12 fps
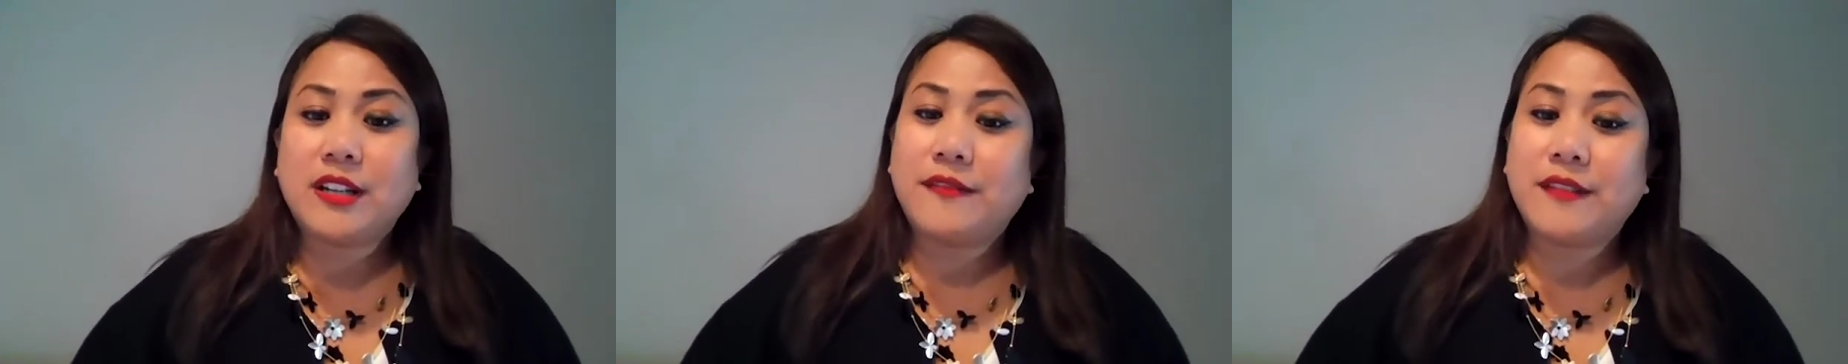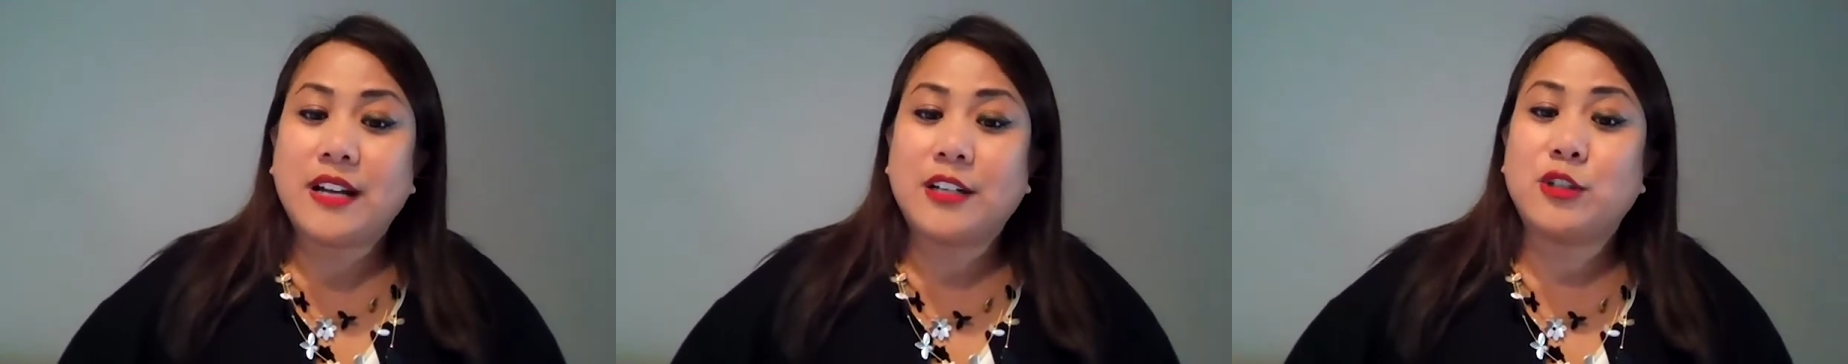
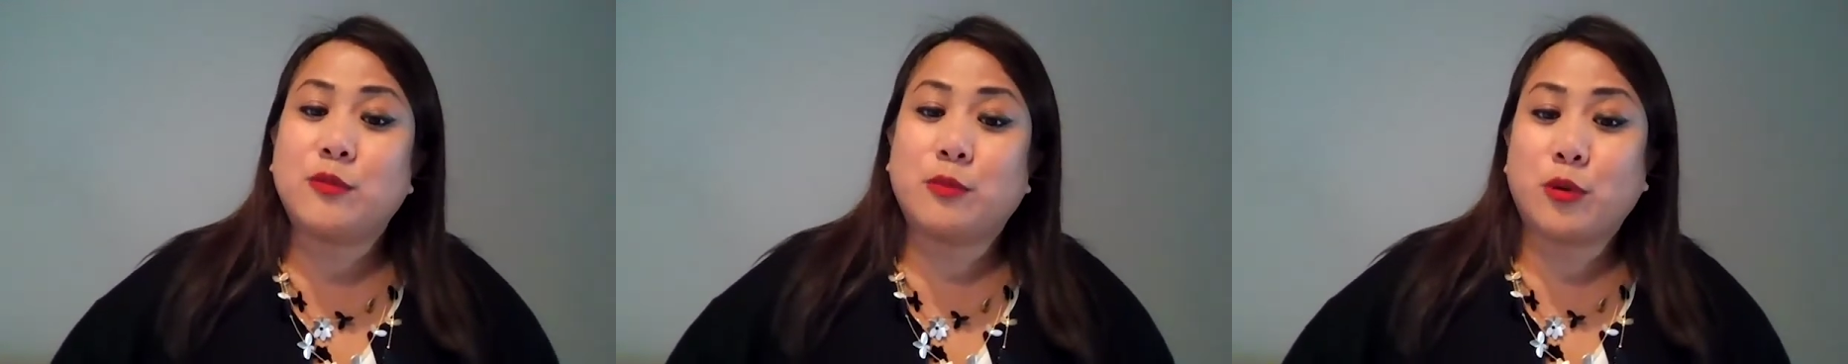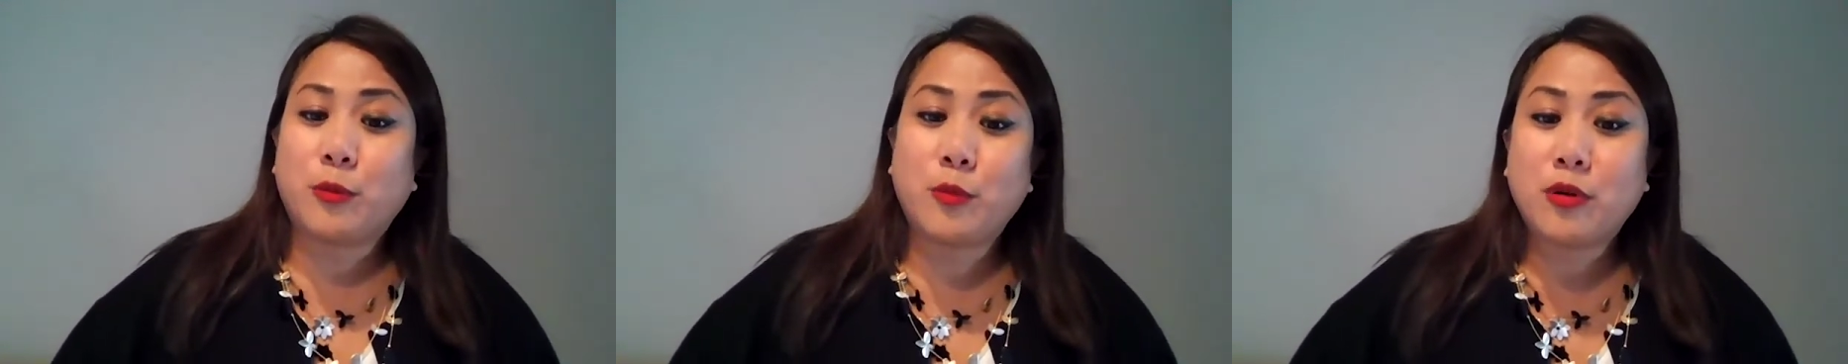if not
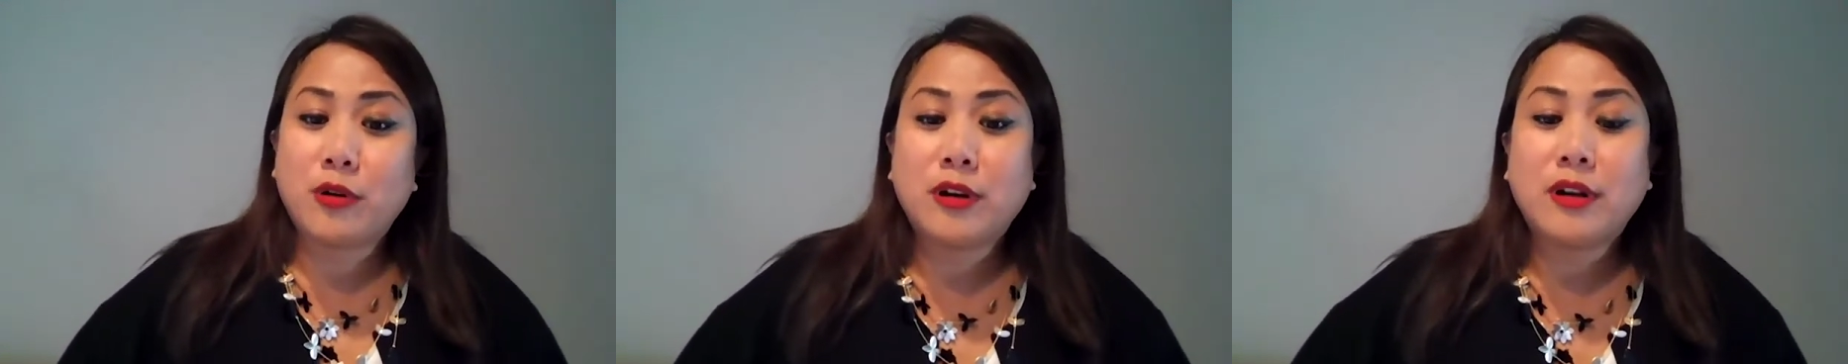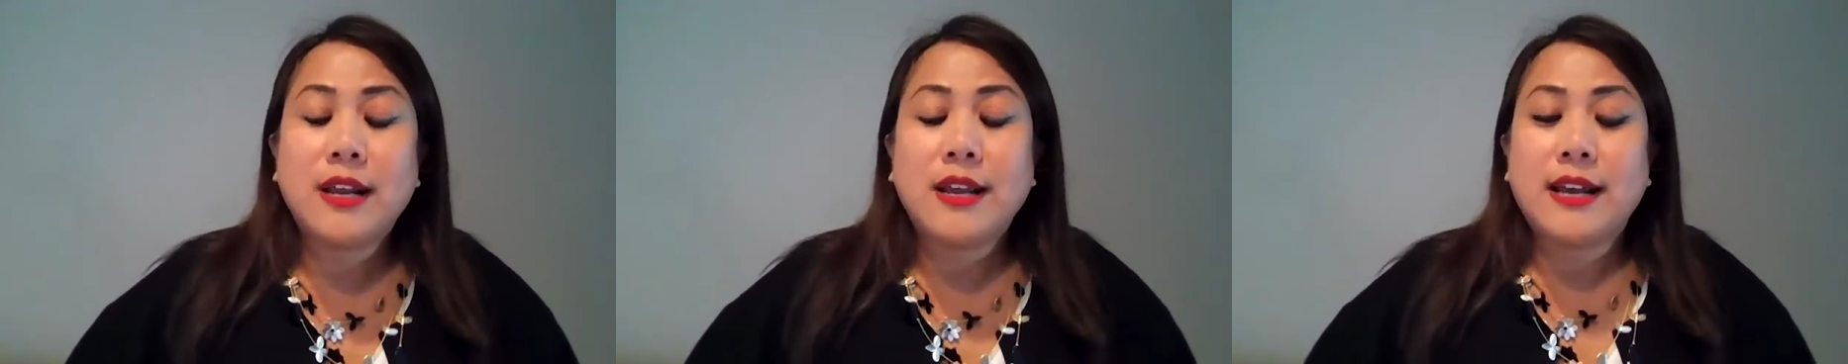explore
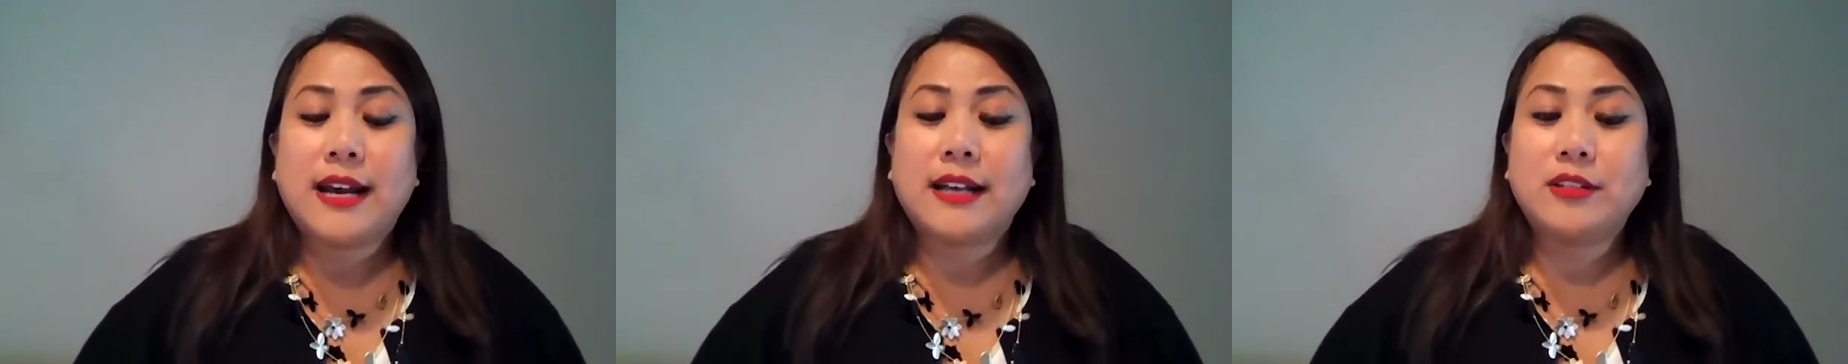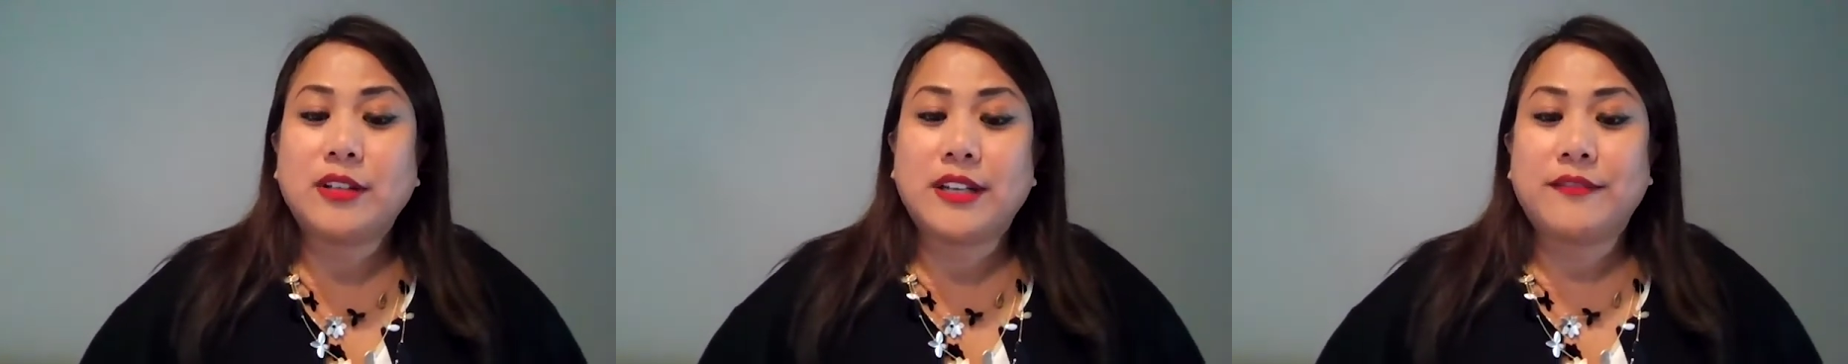more,
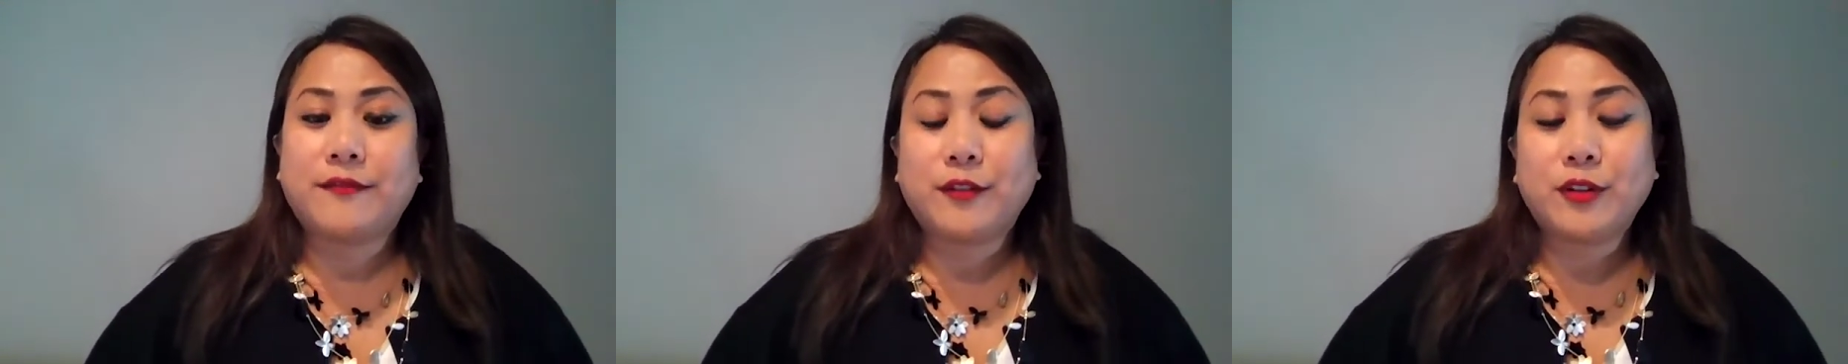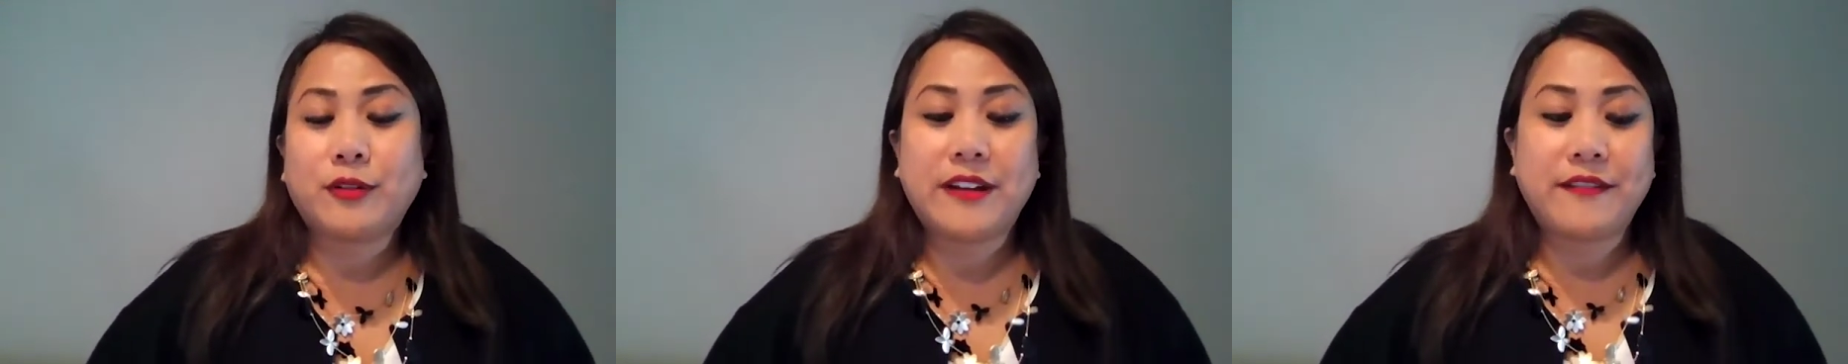and look at
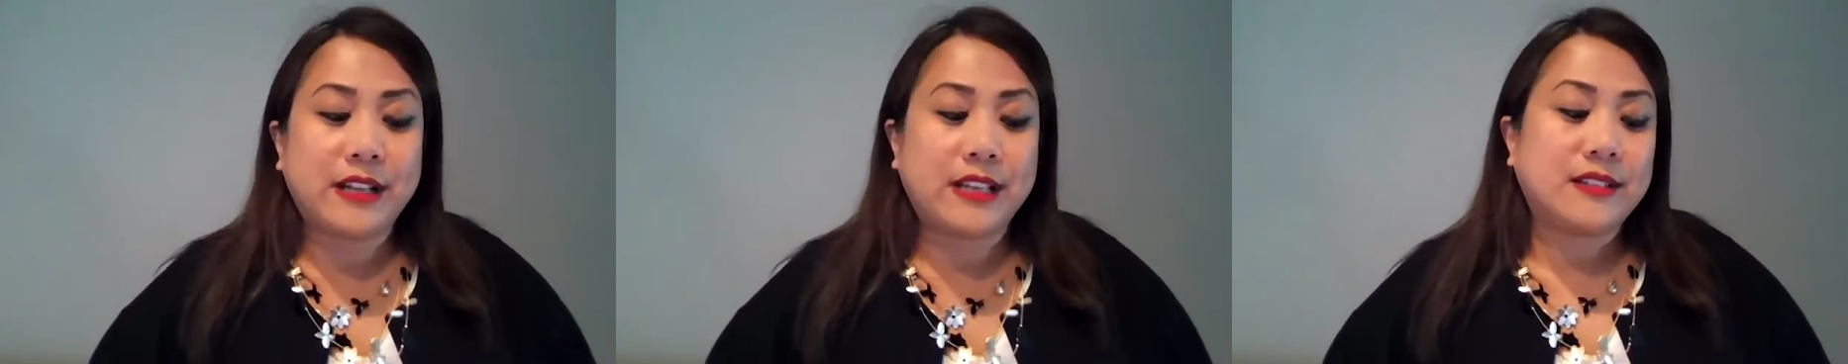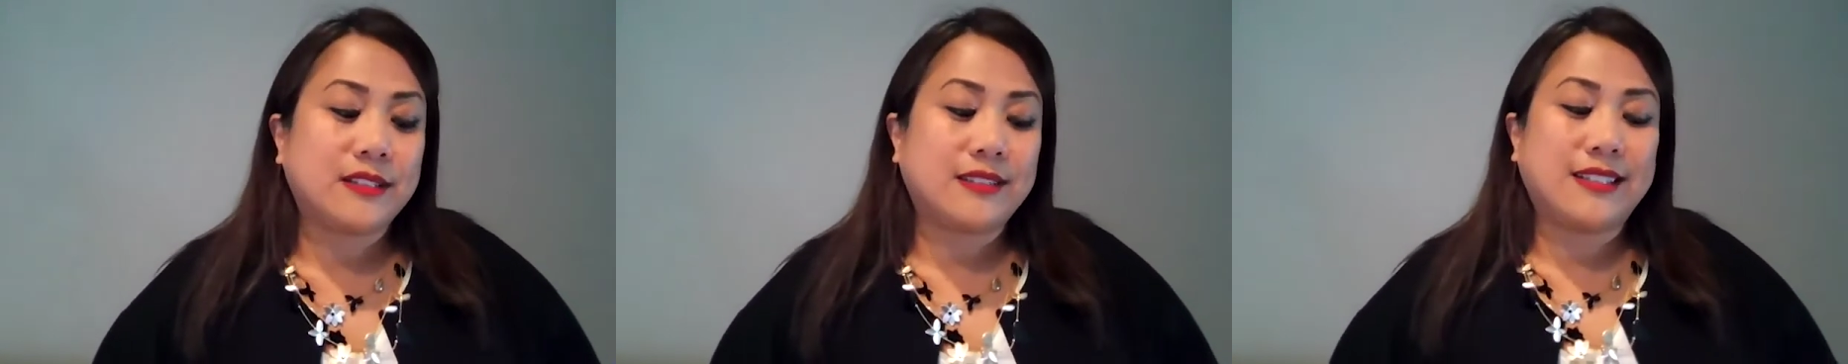further
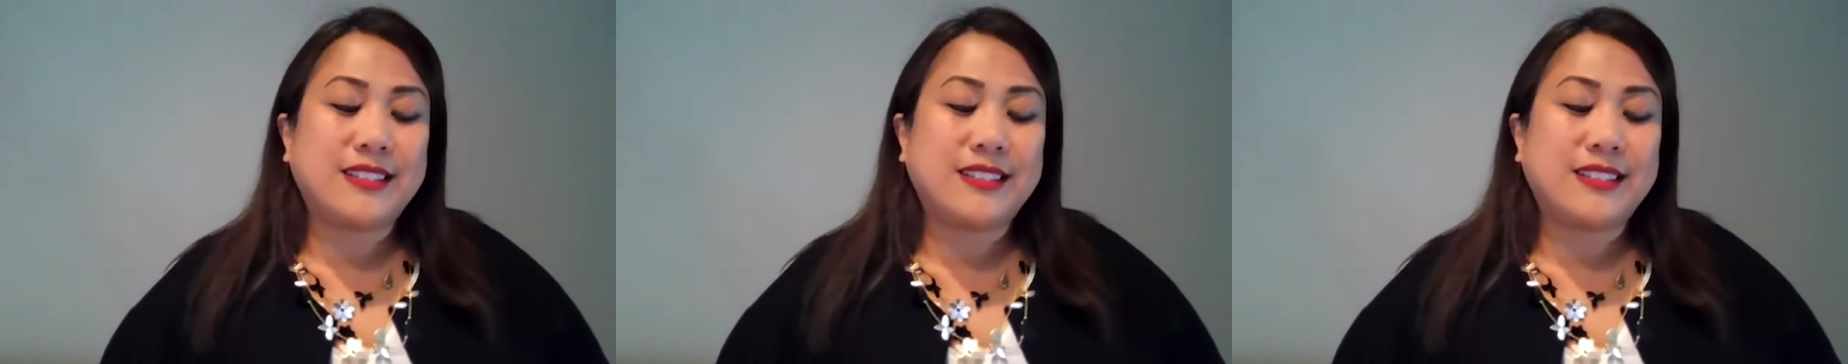evidence.